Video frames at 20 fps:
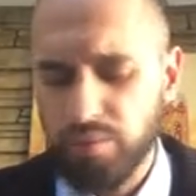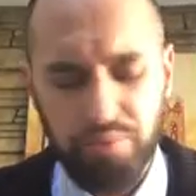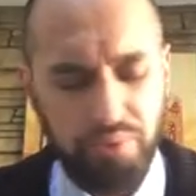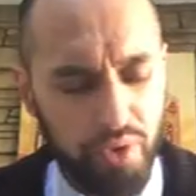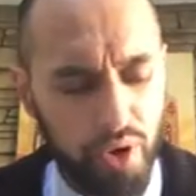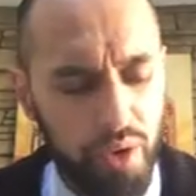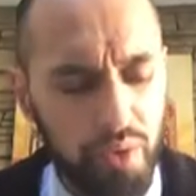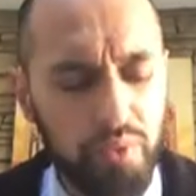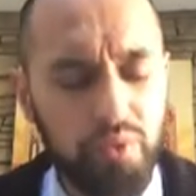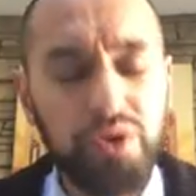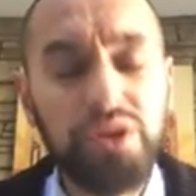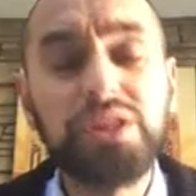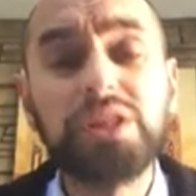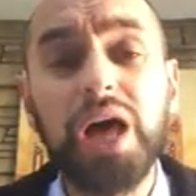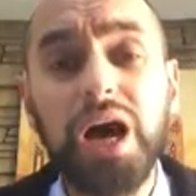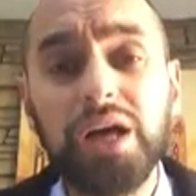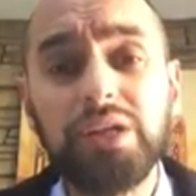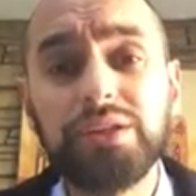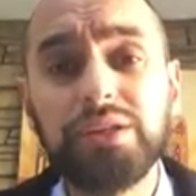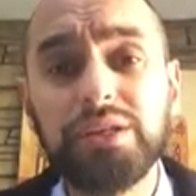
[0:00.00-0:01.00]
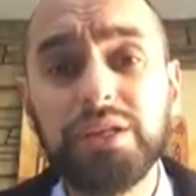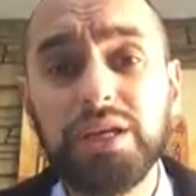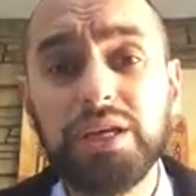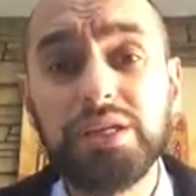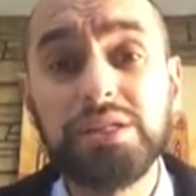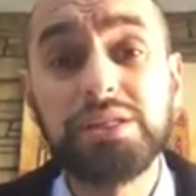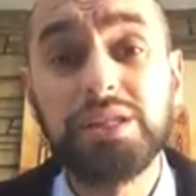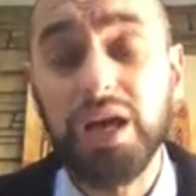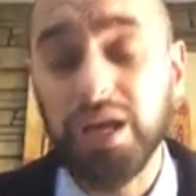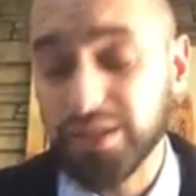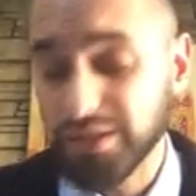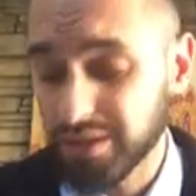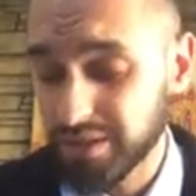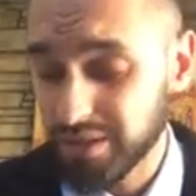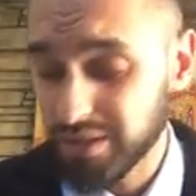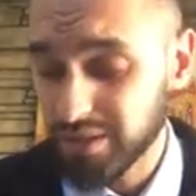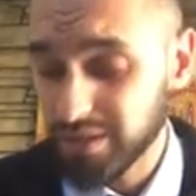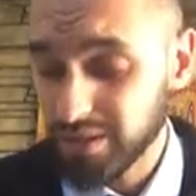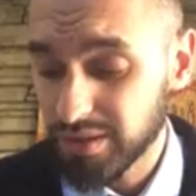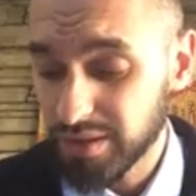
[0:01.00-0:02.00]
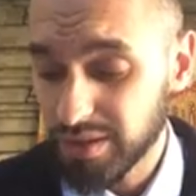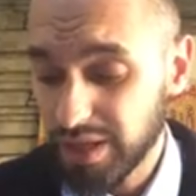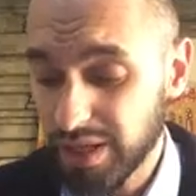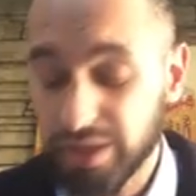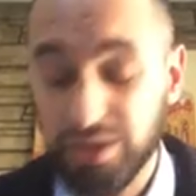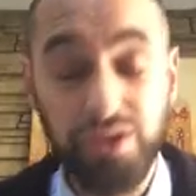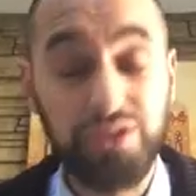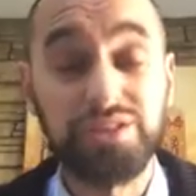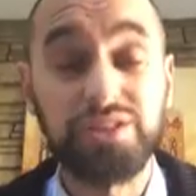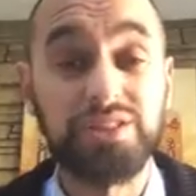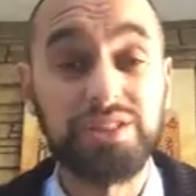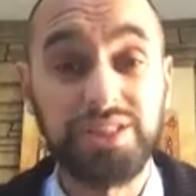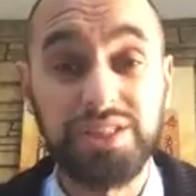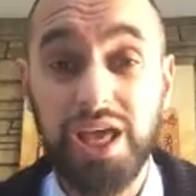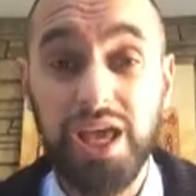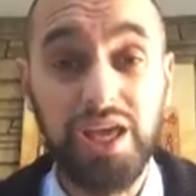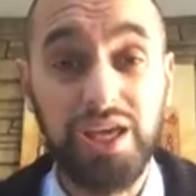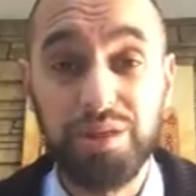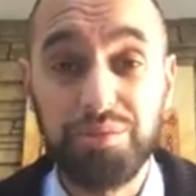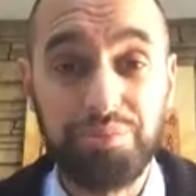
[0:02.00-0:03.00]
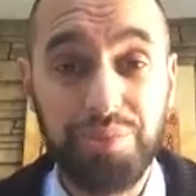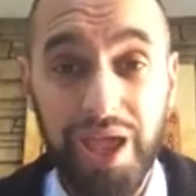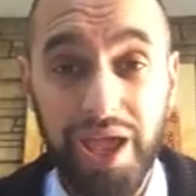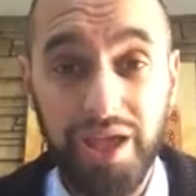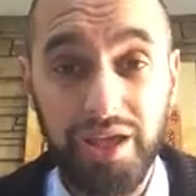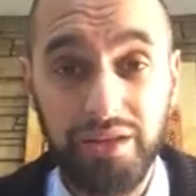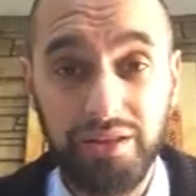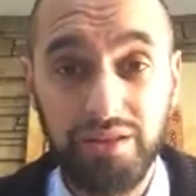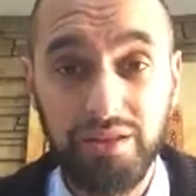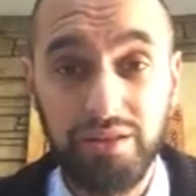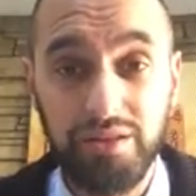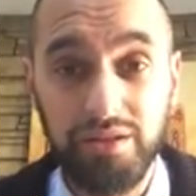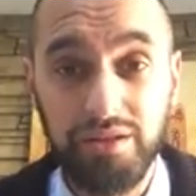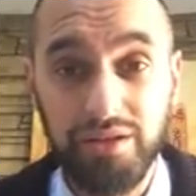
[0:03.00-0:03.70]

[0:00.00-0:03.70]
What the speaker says: problem with that is that it doesn't say in pain.